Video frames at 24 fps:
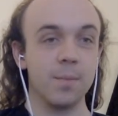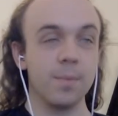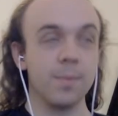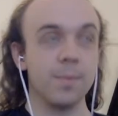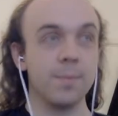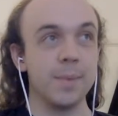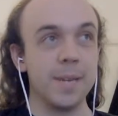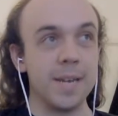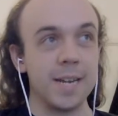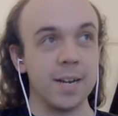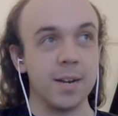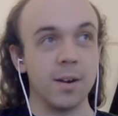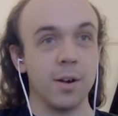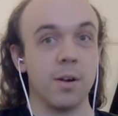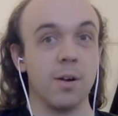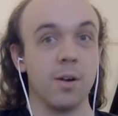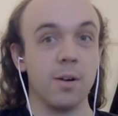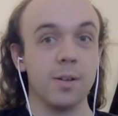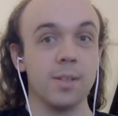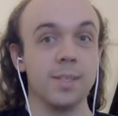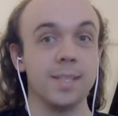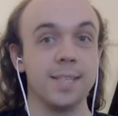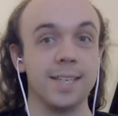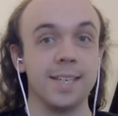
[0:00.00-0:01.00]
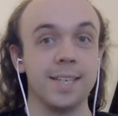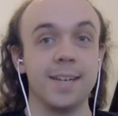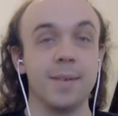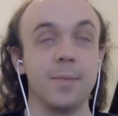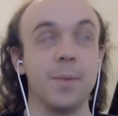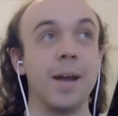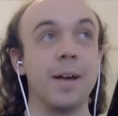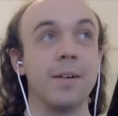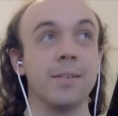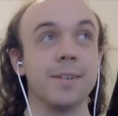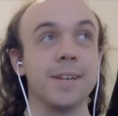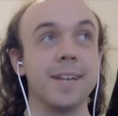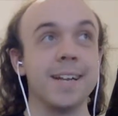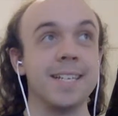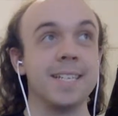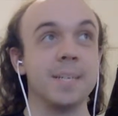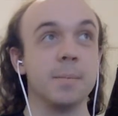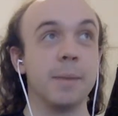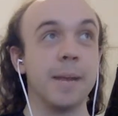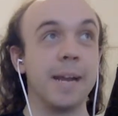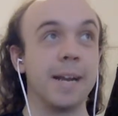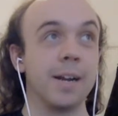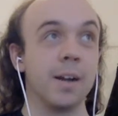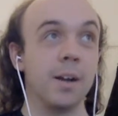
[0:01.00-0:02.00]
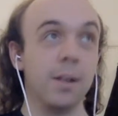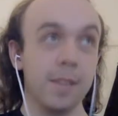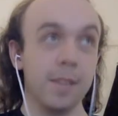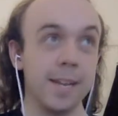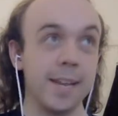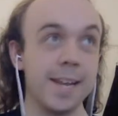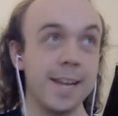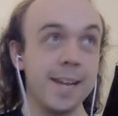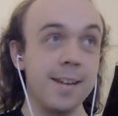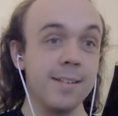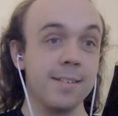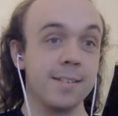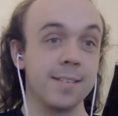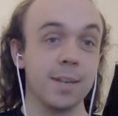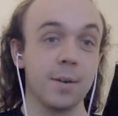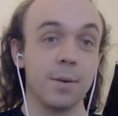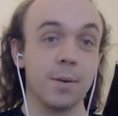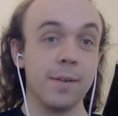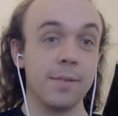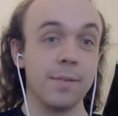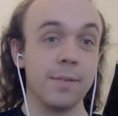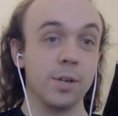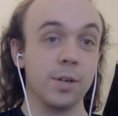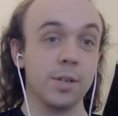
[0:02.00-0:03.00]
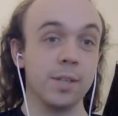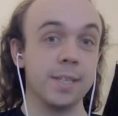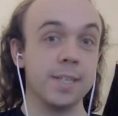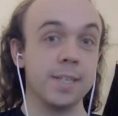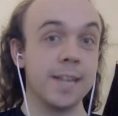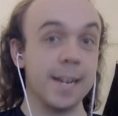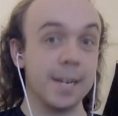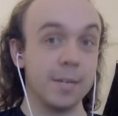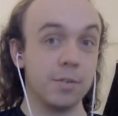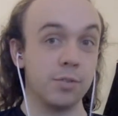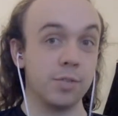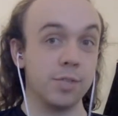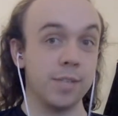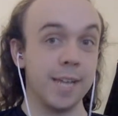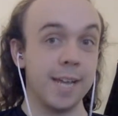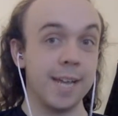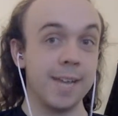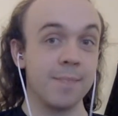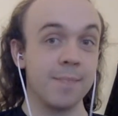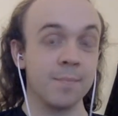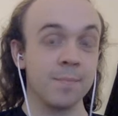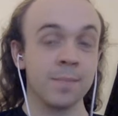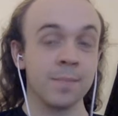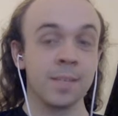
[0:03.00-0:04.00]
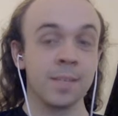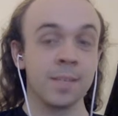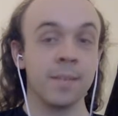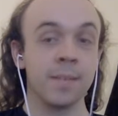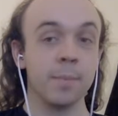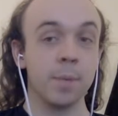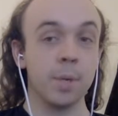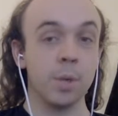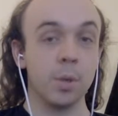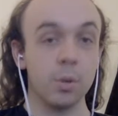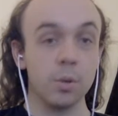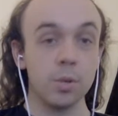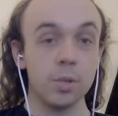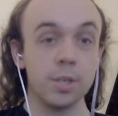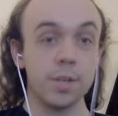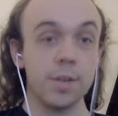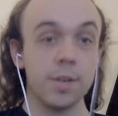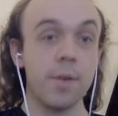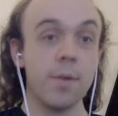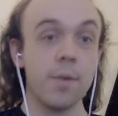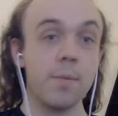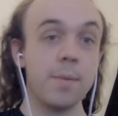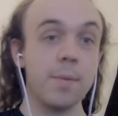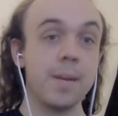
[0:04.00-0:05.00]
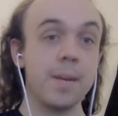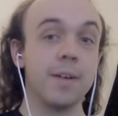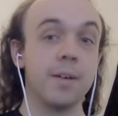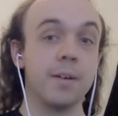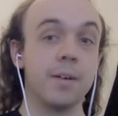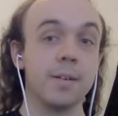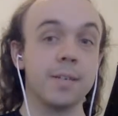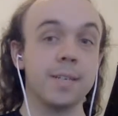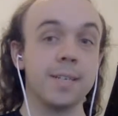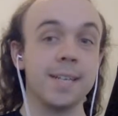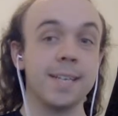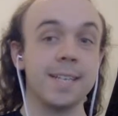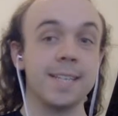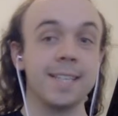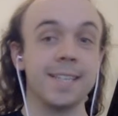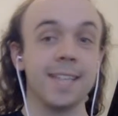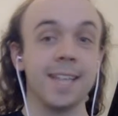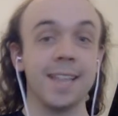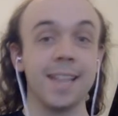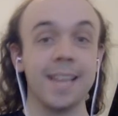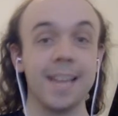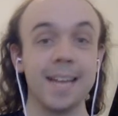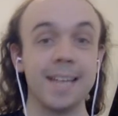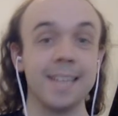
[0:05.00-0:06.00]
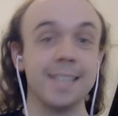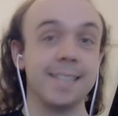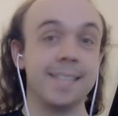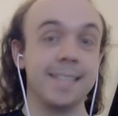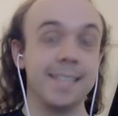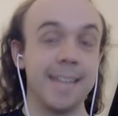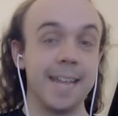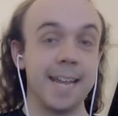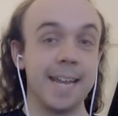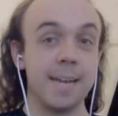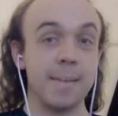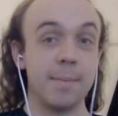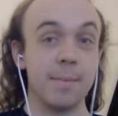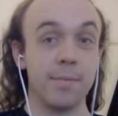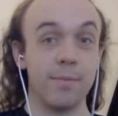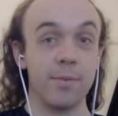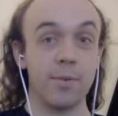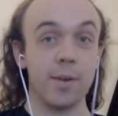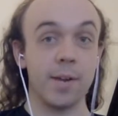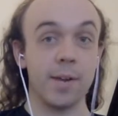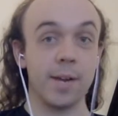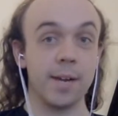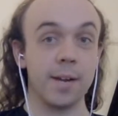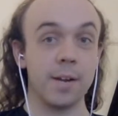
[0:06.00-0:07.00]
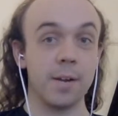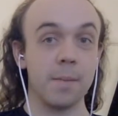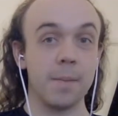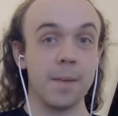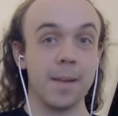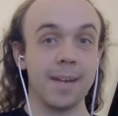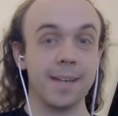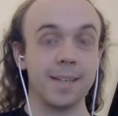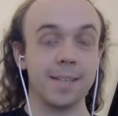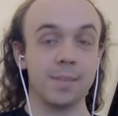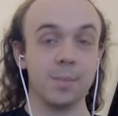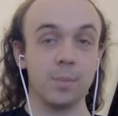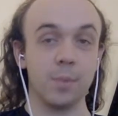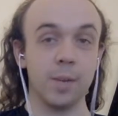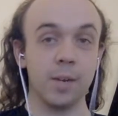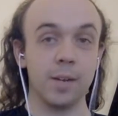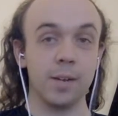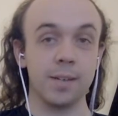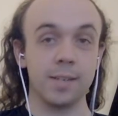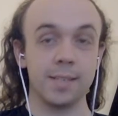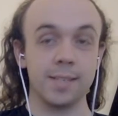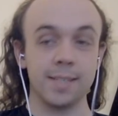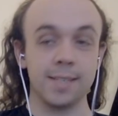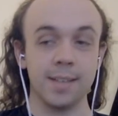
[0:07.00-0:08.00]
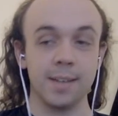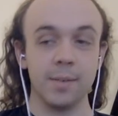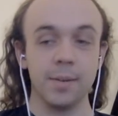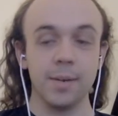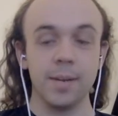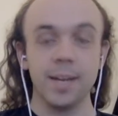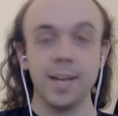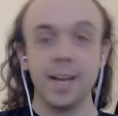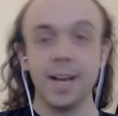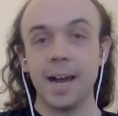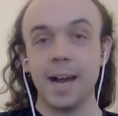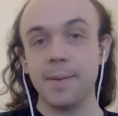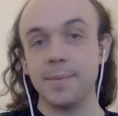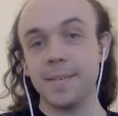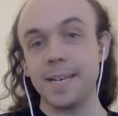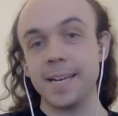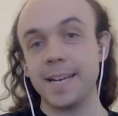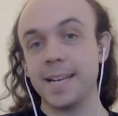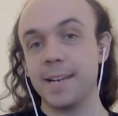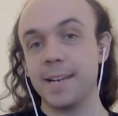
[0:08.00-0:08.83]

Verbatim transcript: because, well, it's a bank holiday, so I've got the extra day, but also because it's the last day before I go back to work. So I'm taking